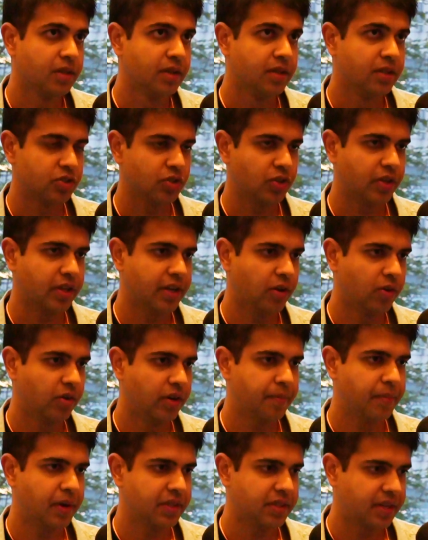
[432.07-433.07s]
So you can download our
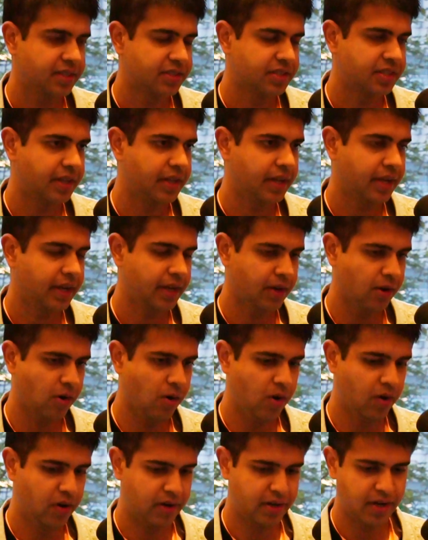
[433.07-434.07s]
Python SDK
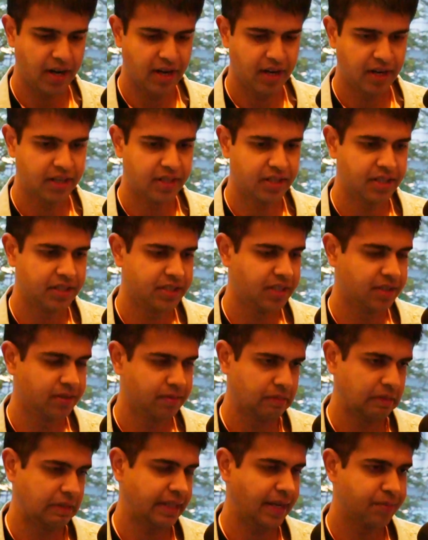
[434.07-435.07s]
or our
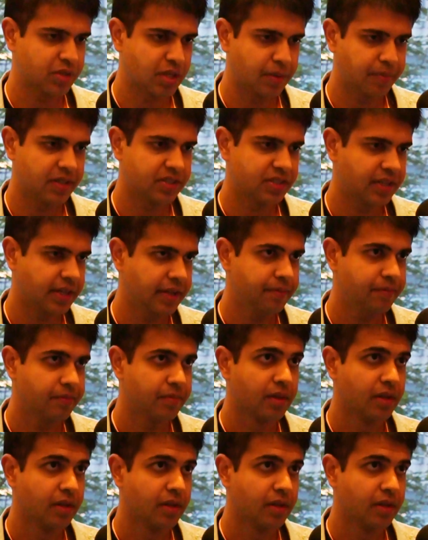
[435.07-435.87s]
TypeScript SDK,